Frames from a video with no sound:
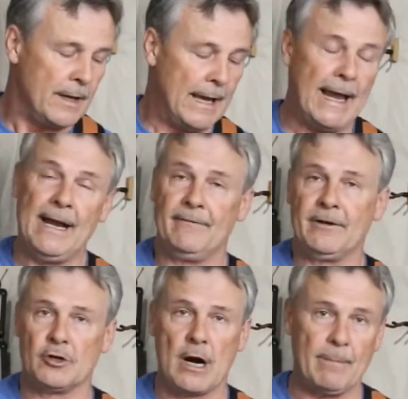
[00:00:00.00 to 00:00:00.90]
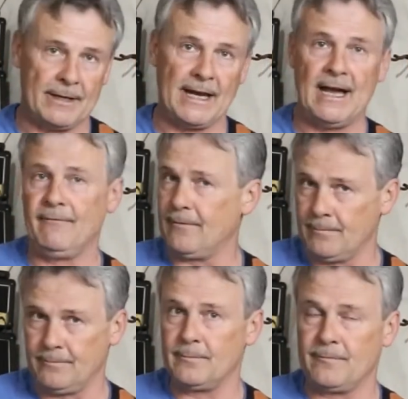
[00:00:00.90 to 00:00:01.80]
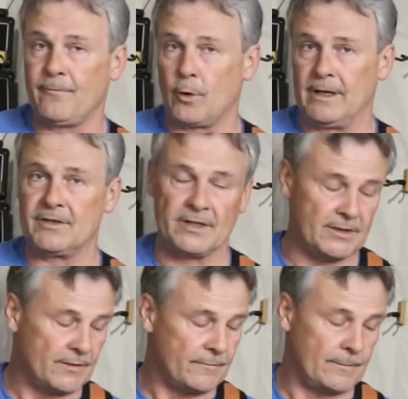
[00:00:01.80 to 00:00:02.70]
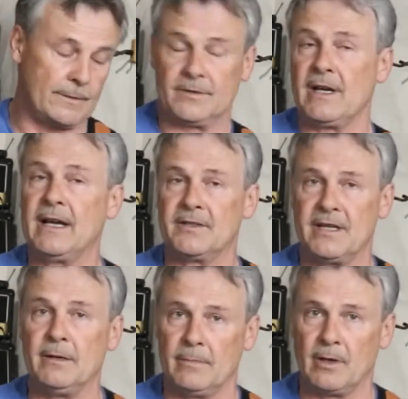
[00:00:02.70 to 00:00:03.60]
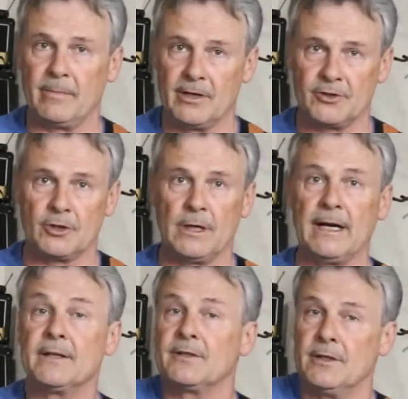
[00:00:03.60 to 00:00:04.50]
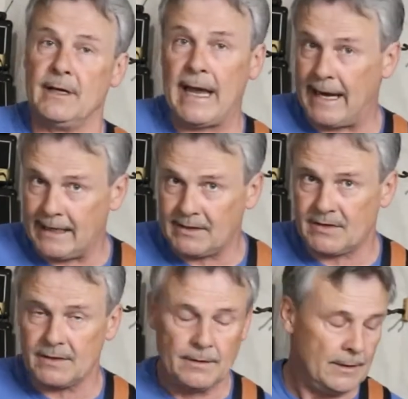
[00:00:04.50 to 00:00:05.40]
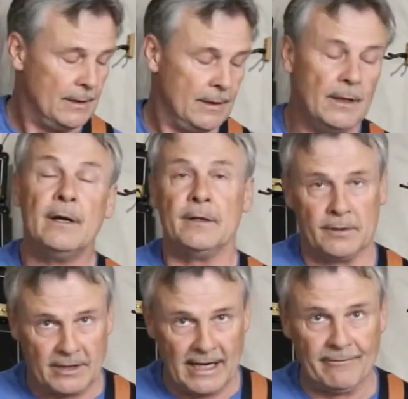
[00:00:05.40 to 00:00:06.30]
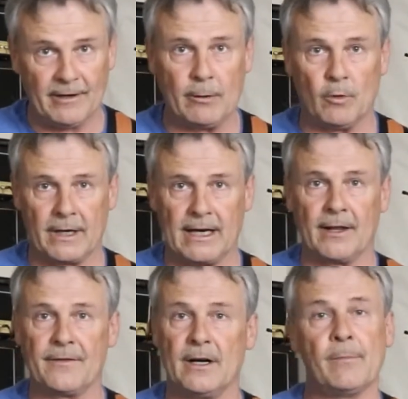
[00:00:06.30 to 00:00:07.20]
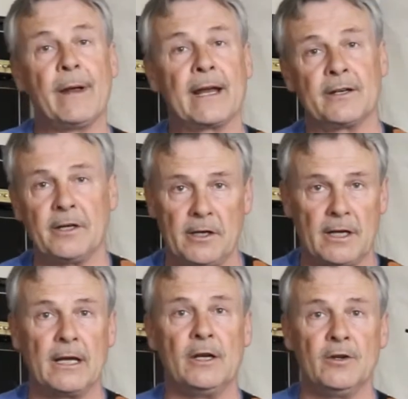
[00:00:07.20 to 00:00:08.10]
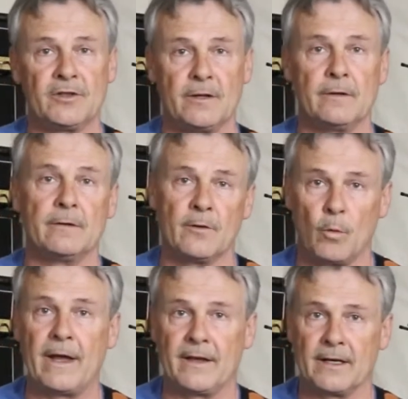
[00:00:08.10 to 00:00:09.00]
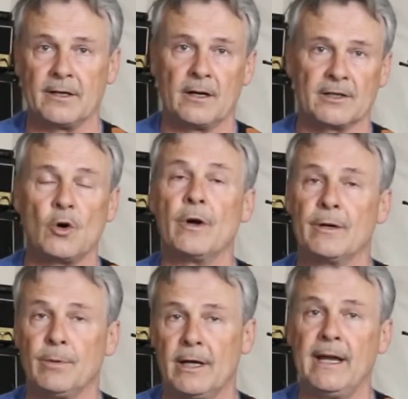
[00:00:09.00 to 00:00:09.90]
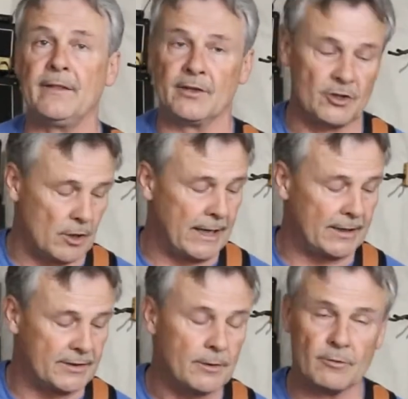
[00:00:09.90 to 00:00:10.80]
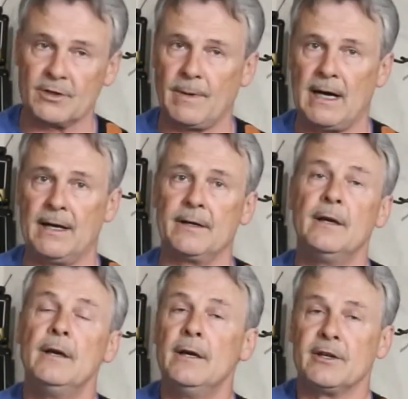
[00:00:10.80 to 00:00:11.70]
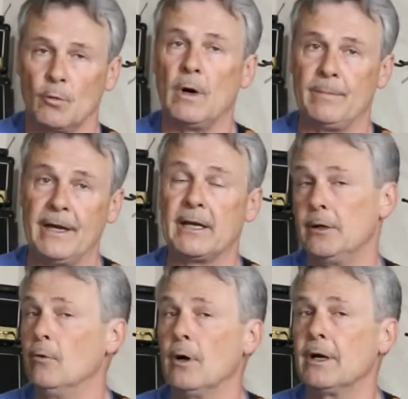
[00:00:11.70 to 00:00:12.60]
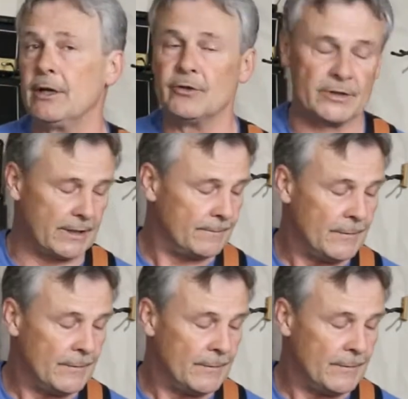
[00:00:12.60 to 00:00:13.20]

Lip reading: And if you're dropping down from, for instance, size 10mm strings to 8s, definitely want to get a thinner pick until you get used to the way the guitar is going to play and the strings respond to what pick you are using.